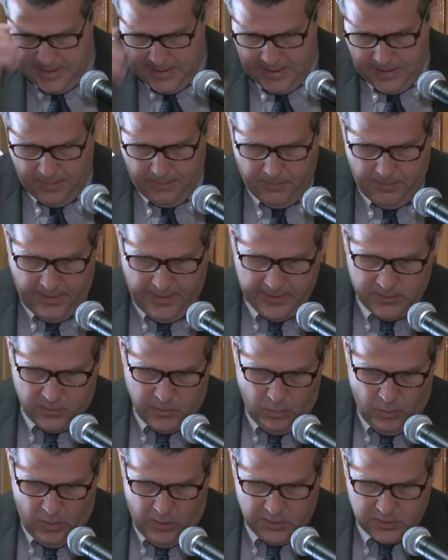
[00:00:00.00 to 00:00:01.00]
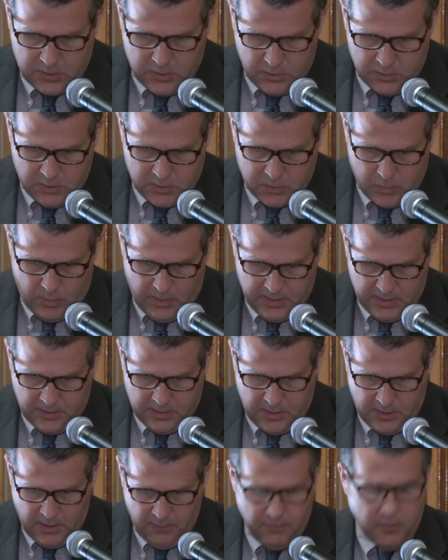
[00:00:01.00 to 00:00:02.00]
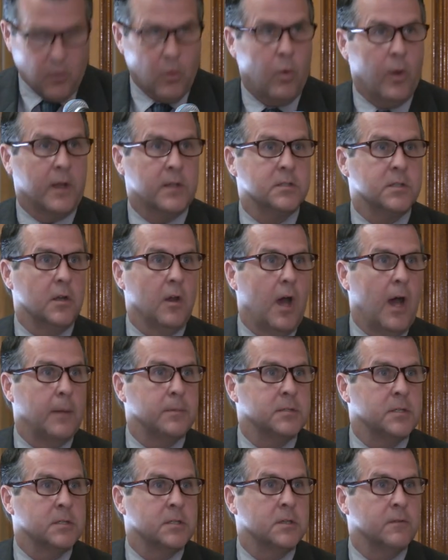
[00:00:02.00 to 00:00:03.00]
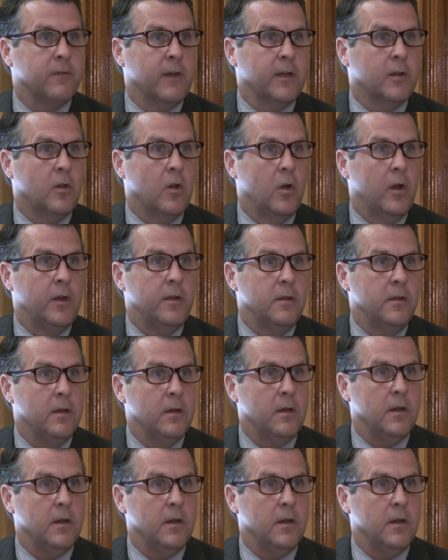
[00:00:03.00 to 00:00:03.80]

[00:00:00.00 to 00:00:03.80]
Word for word: Um, I do also just want to give a quick synopsis, if I could.